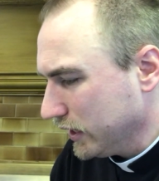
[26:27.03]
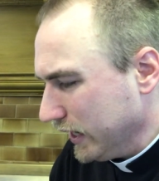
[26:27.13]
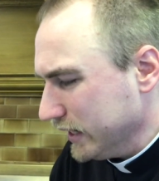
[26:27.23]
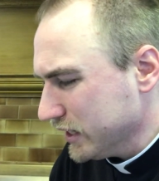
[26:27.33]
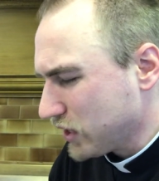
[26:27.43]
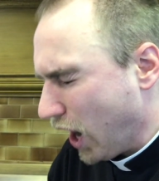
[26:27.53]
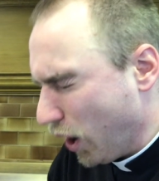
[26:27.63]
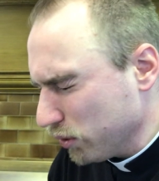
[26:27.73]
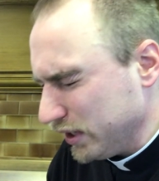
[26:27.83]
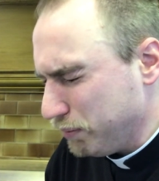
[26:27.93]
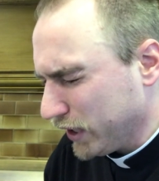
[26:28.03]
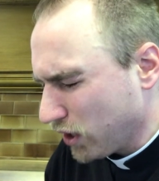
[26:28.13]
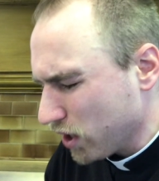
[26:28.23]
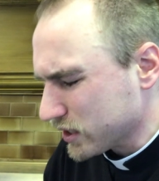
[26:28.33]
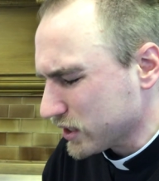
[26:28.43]
in his only
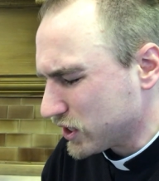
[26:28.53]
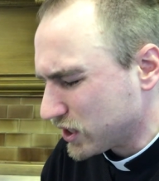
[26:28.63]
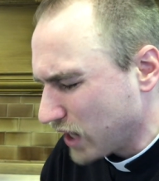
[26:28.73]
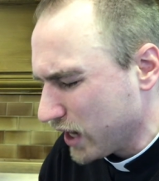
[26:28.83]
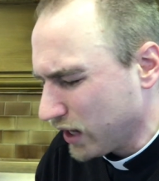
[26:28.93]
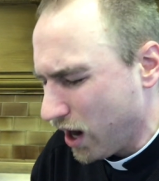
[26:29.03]
begotten Son,